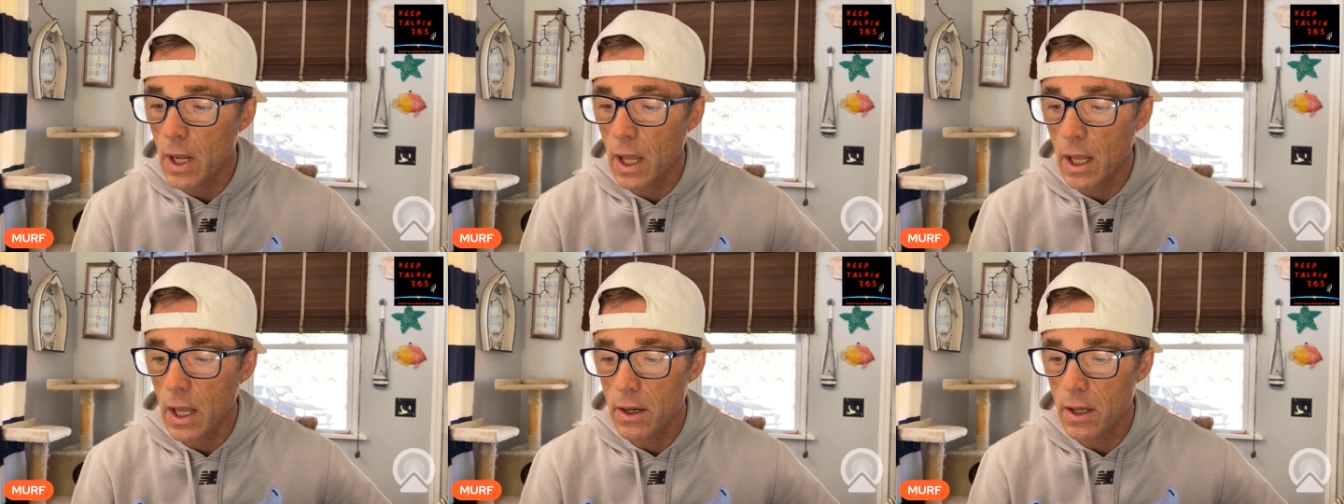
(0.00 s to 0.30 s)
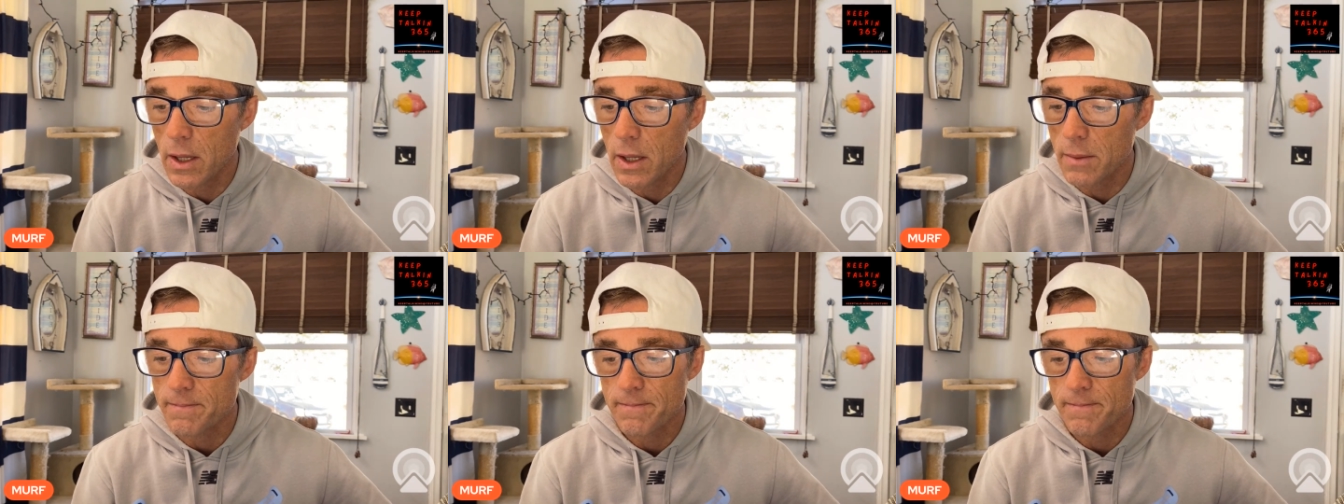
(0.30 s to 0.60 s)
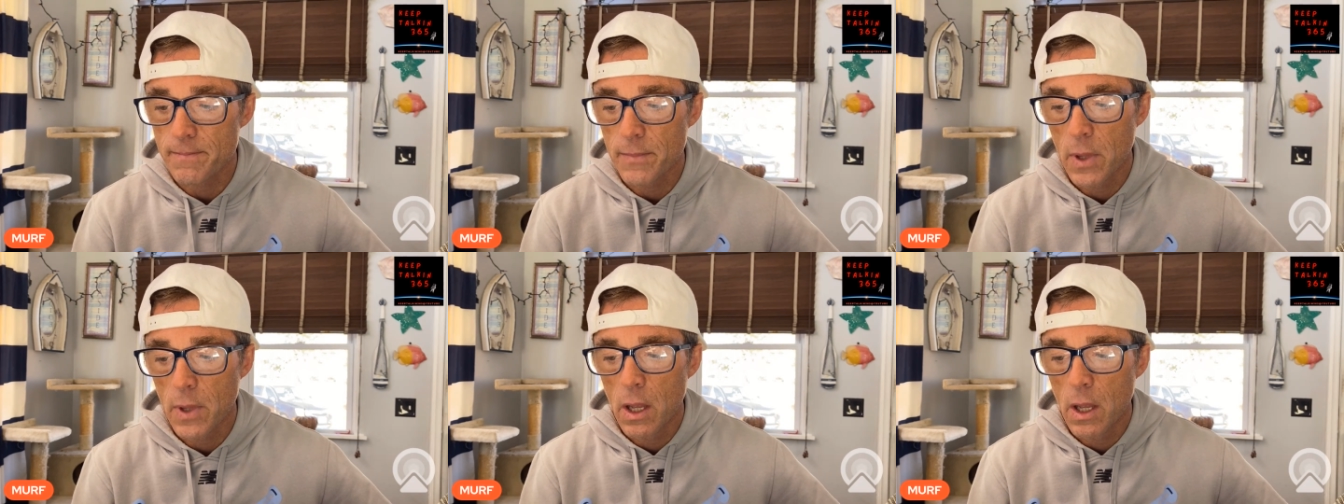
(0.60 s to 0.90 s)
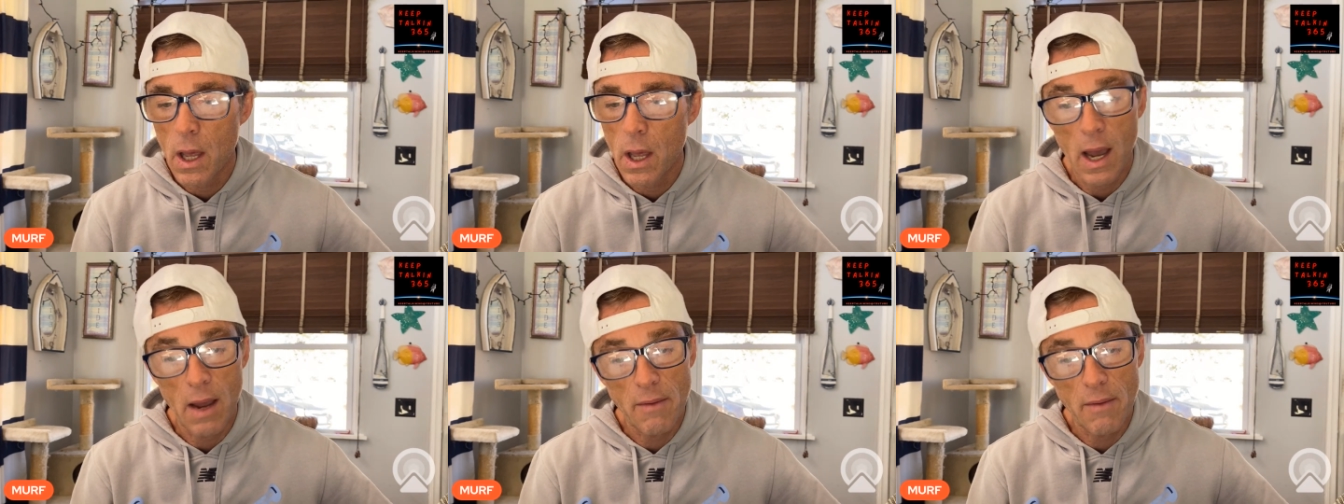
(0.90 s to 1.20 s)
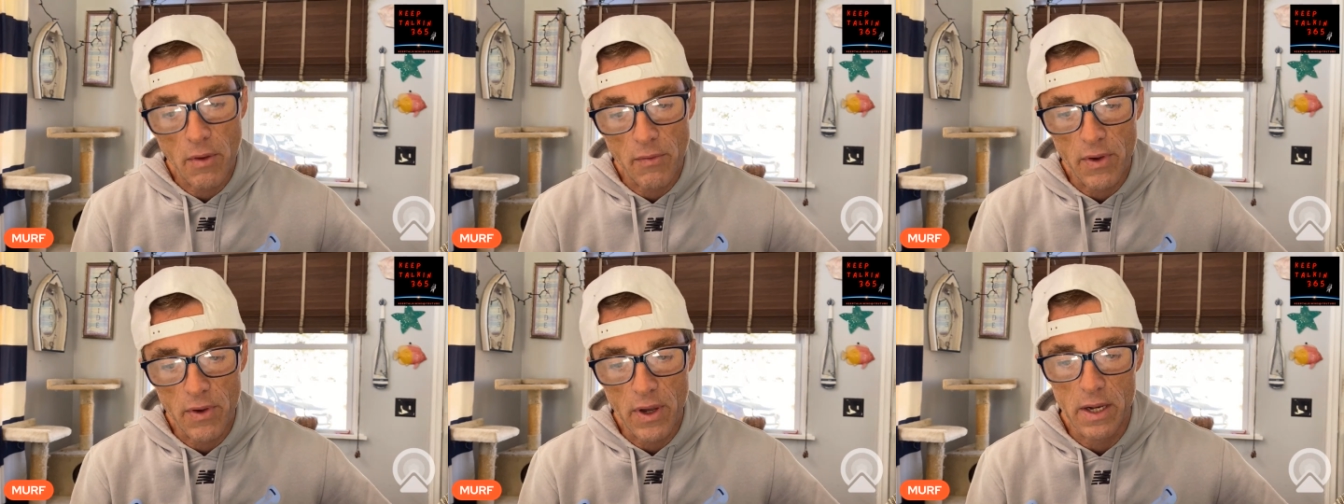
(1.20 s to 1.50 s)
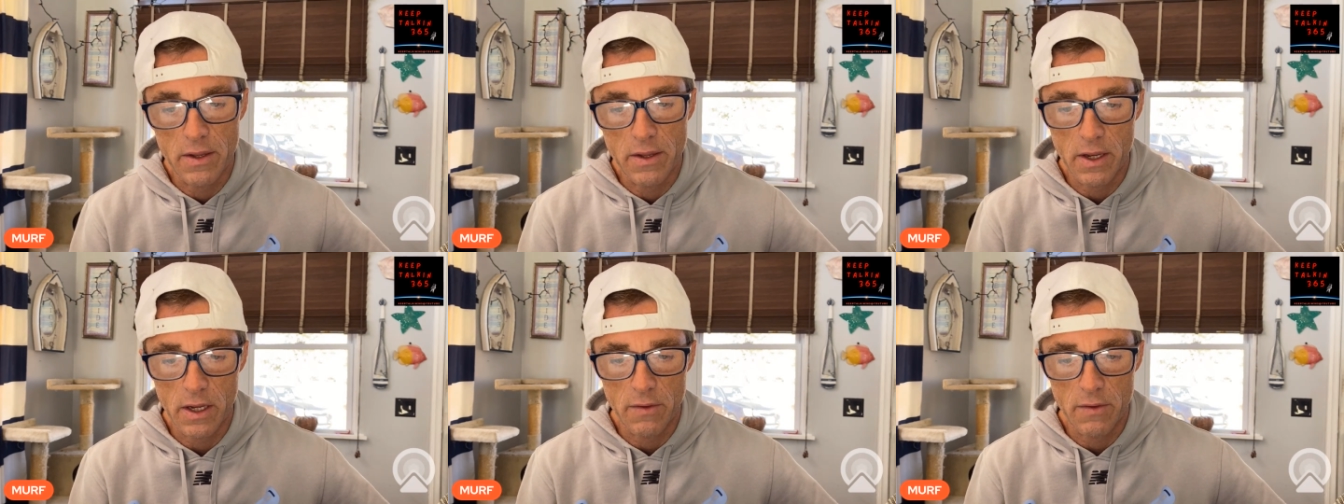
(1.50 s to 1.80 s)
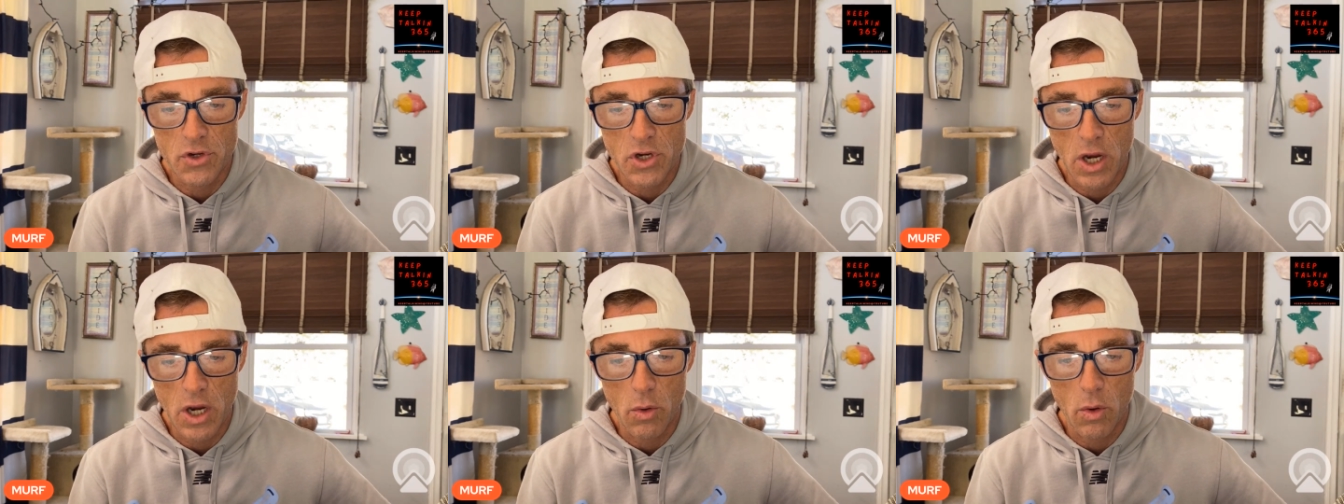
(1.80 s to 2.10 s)
I don't know. I've never got a
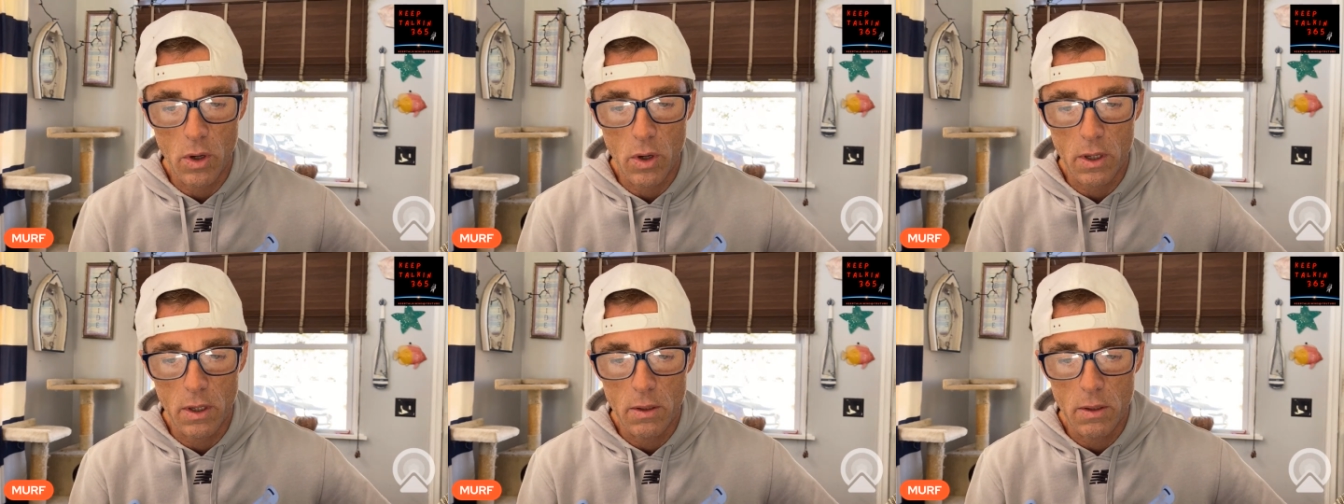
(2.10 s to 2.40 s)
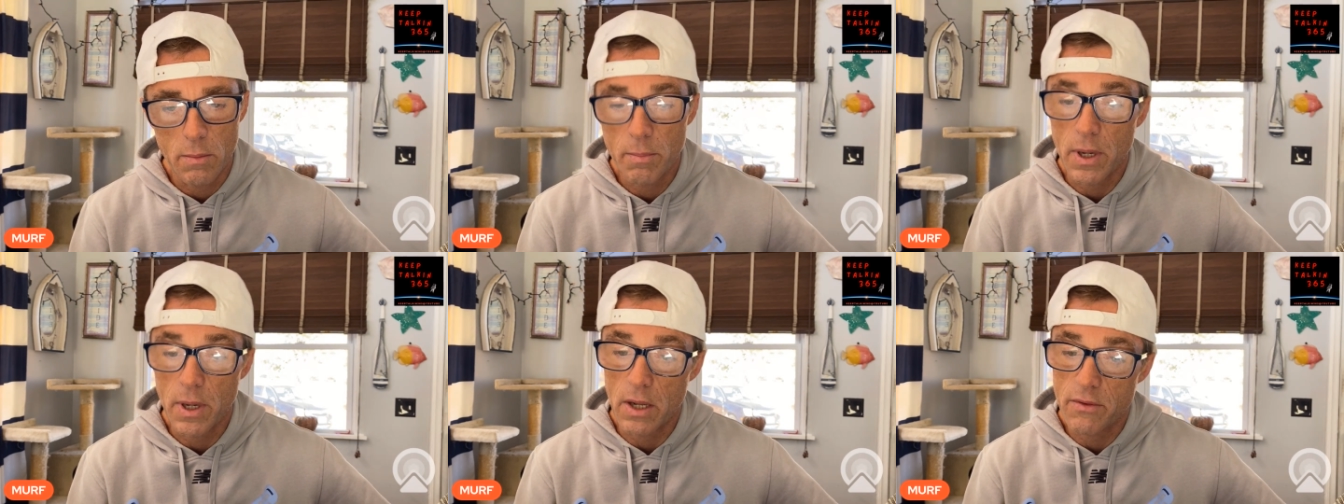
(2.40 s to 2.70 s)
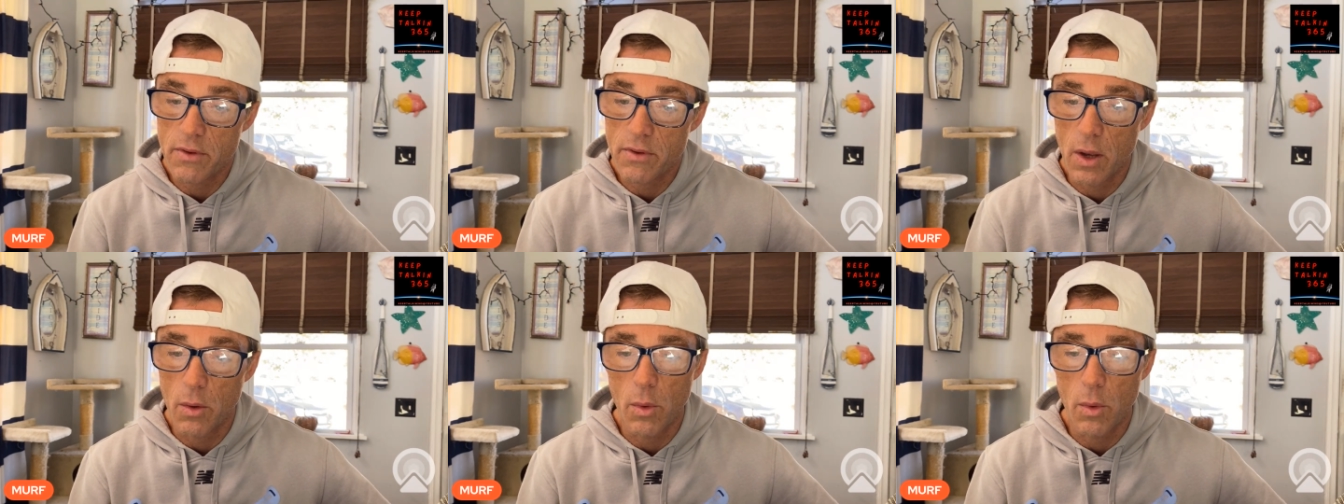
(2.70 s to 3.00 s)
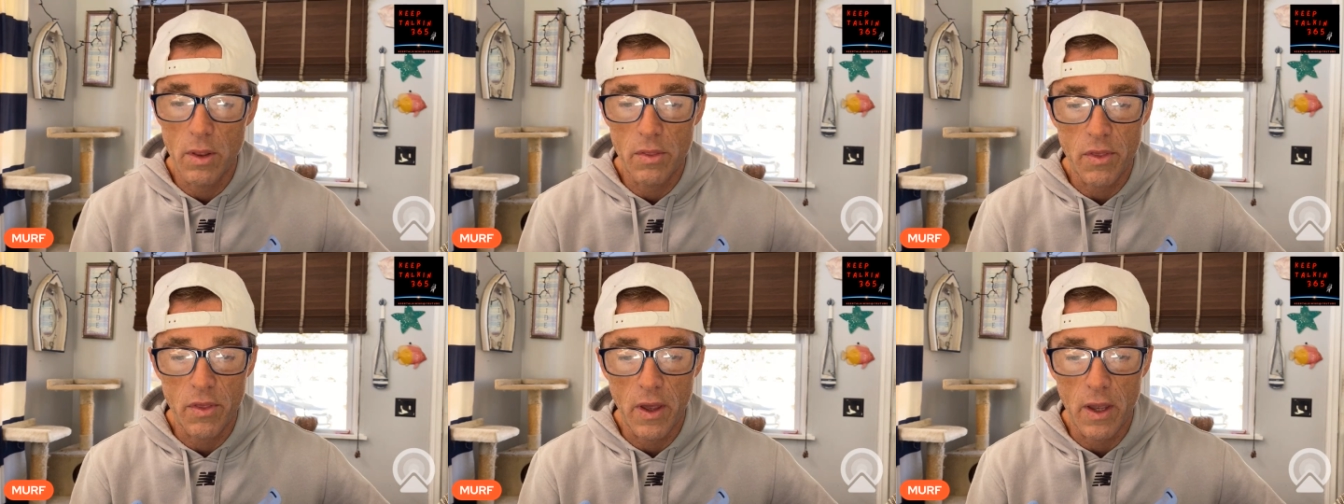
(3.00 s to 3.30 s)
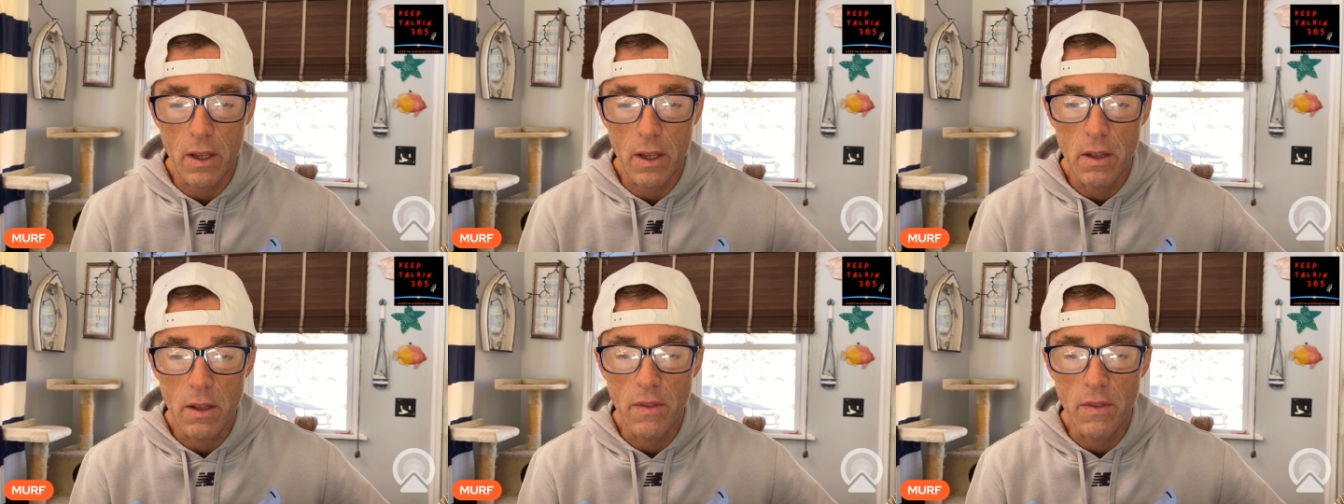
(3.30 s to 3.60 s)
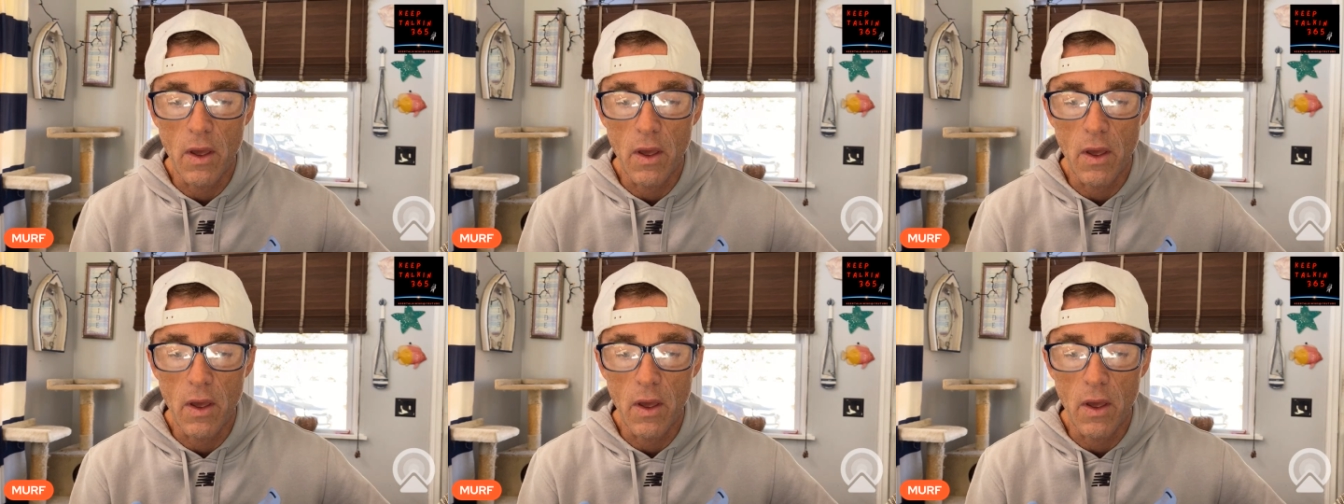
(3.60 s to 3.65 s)
ticket for jaywalking, but I'll tell you one thing,